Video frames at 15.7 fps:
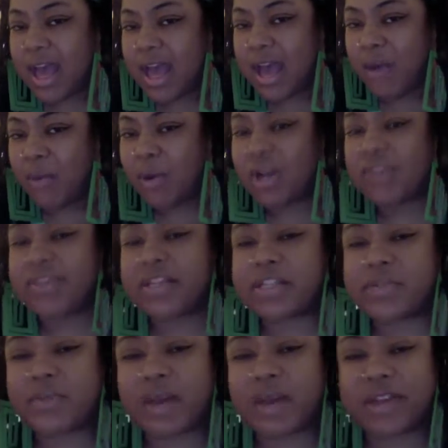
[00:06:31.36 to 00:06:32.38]
one of the
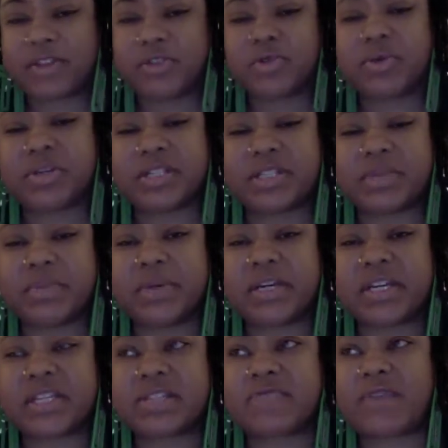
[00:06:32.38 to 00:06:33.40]
things we have to do in this
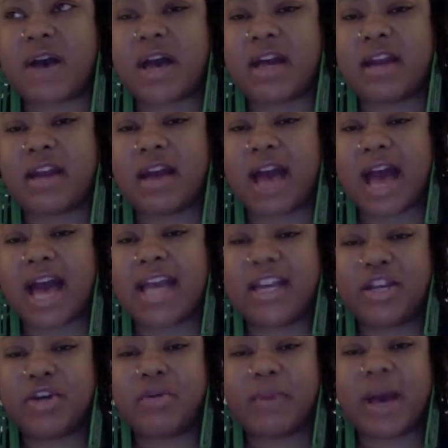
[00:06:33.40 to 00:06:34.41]
book is find an
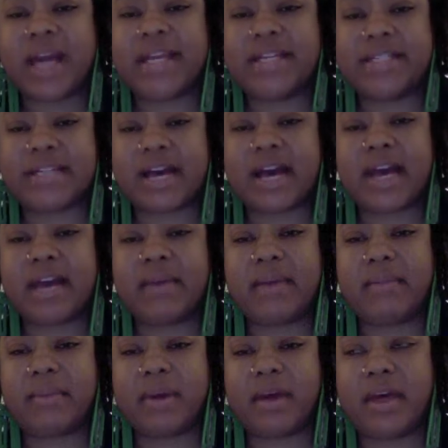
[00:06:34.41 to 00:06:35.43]
ideal body type
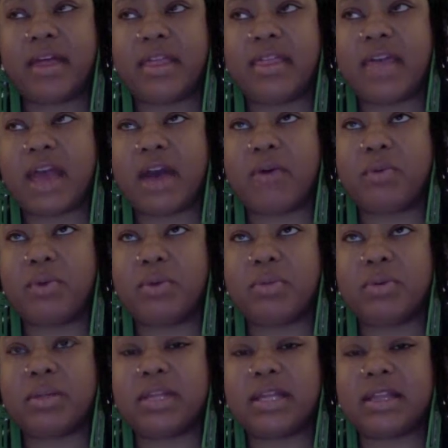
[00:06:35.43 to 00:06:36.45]
that we
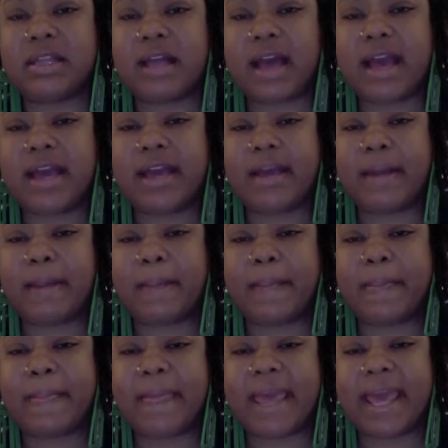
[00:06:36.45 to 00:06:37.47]
really like
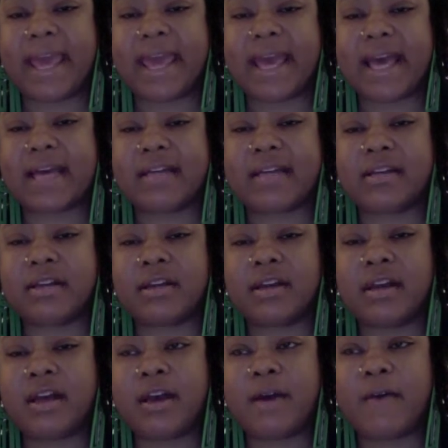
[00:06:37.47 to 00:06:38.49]
and
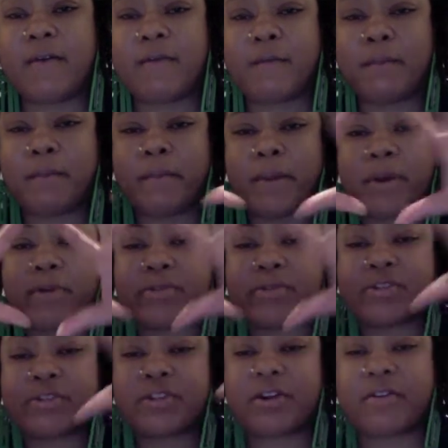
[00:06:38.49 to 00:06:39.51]

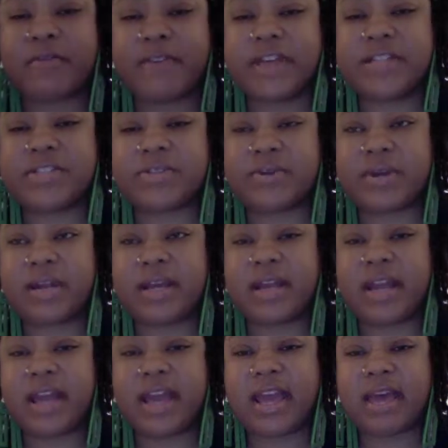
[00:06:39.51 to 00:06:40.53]
post our face on it.
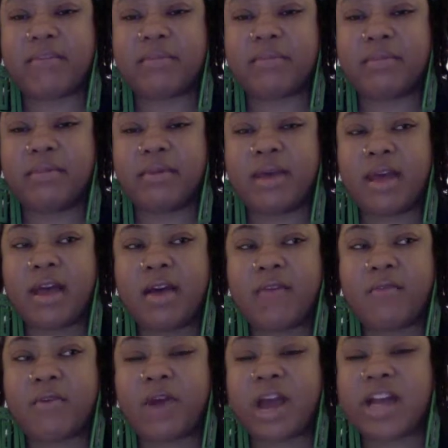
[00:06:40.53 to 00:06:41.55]
And
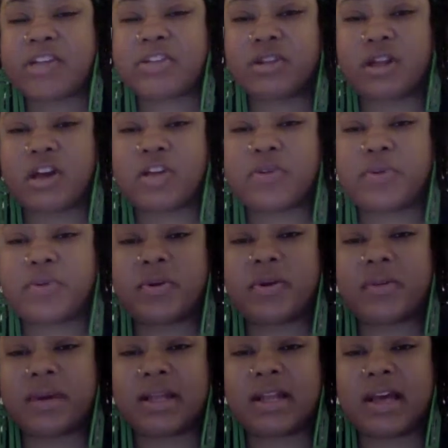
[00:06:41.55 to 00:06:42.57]
for actually a large period of
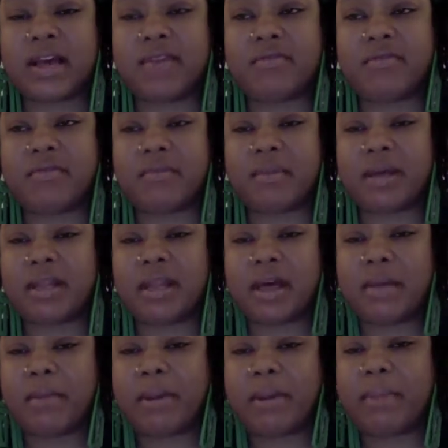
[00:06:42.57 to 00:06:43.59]
my life, my
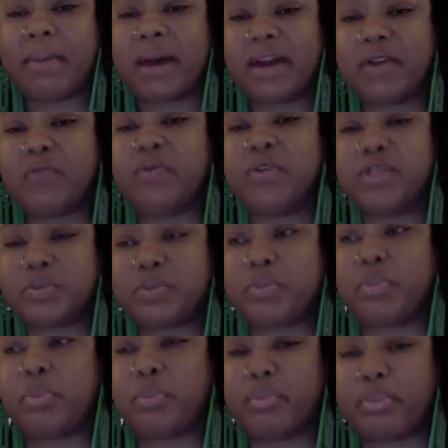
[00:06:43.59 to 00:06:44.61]
body was
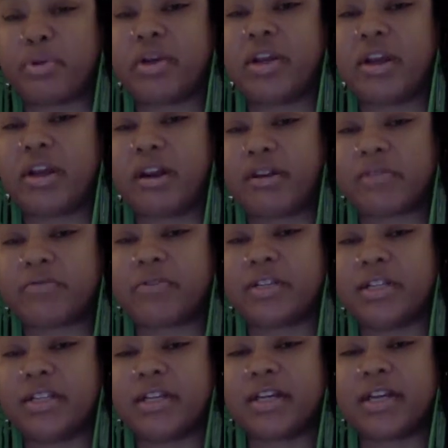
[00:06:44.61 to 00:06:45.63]
pretty off the
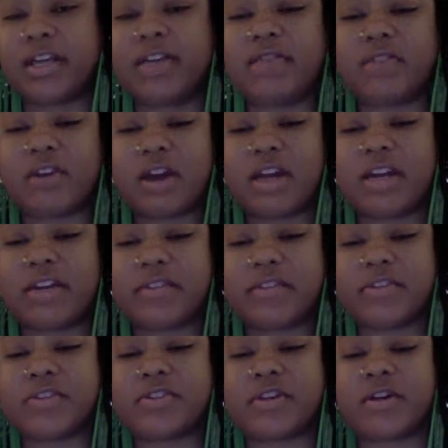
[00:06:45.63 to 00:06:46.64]
hook, even though I never
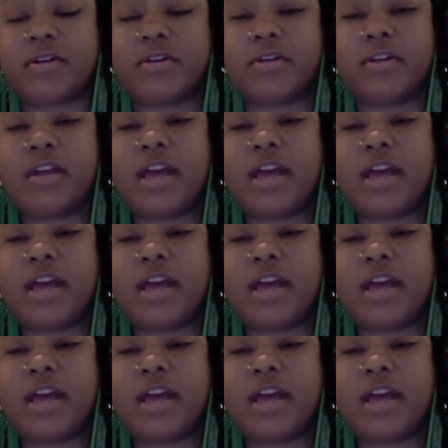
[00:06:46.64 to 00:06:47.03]
saw it.